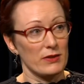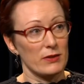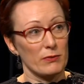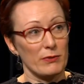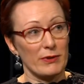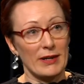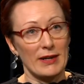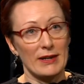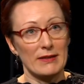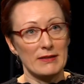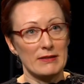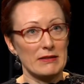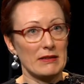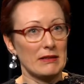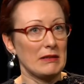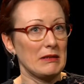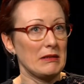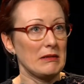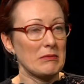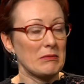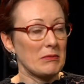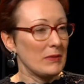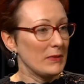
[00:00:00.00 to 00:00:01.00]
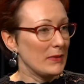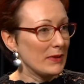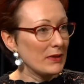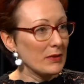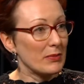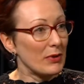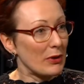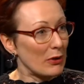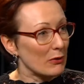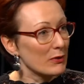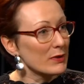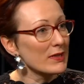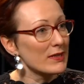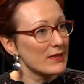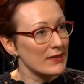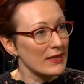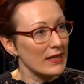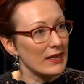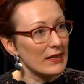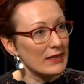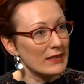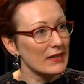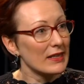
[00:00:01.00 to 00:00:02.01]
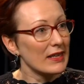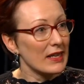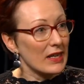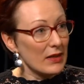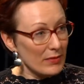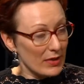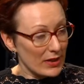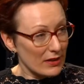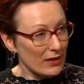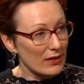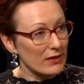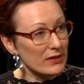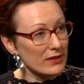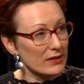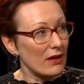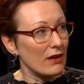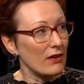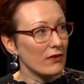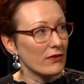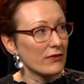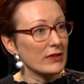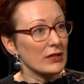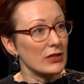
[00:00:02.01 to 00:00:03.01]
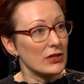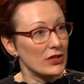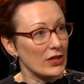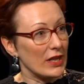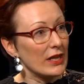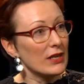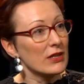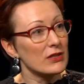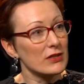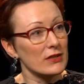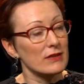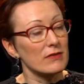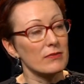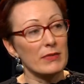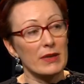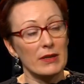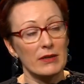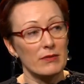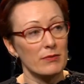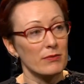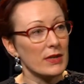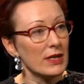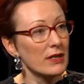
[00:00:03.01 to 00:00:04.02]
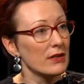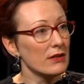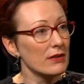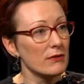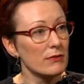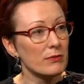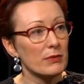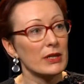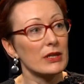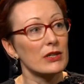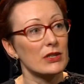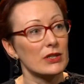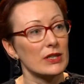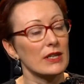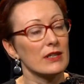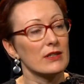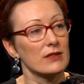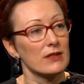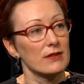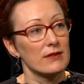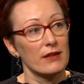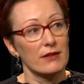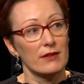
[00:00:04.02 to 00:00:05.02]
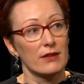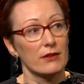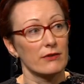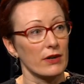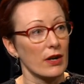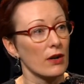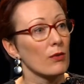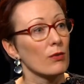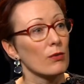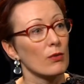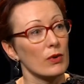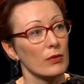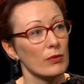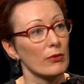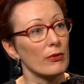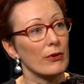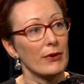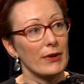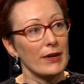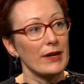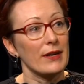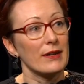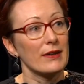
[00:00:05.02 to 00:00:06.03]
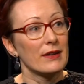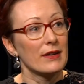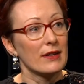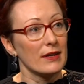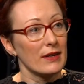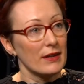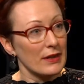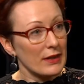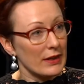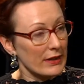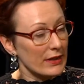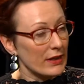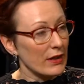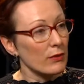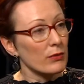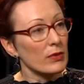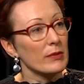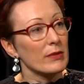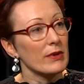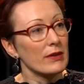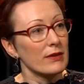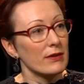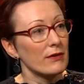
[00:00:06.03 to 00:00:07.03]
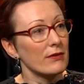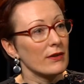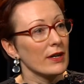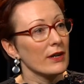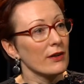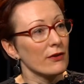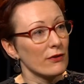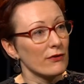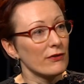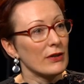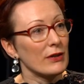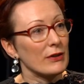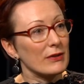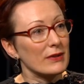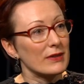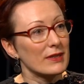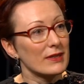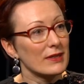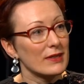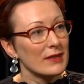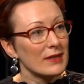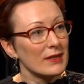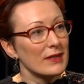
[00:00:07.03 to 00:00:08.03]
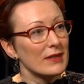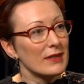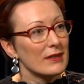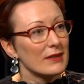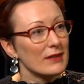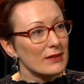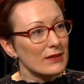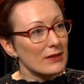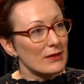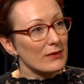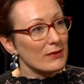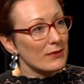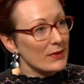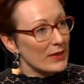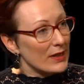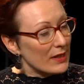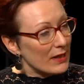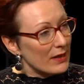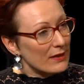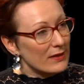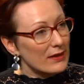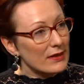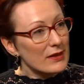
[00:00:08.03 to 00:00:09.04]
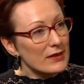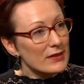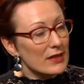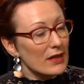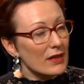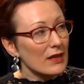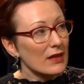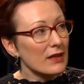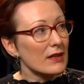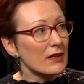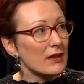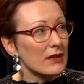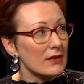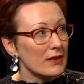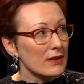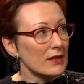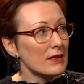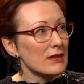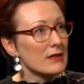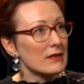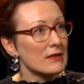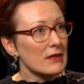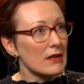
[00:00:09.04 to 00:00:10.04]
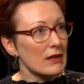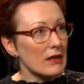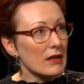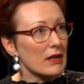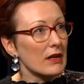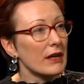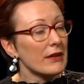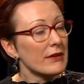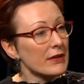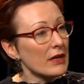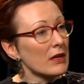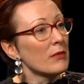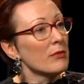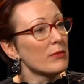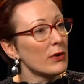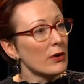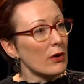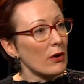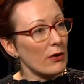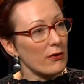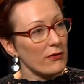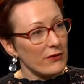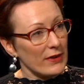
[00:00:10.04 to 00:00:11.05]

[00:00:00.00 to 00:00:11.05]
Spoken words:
whereas the Polish state, because of the changes, many big changes that the Great War brought in, gave women the right to vote. So there's a number of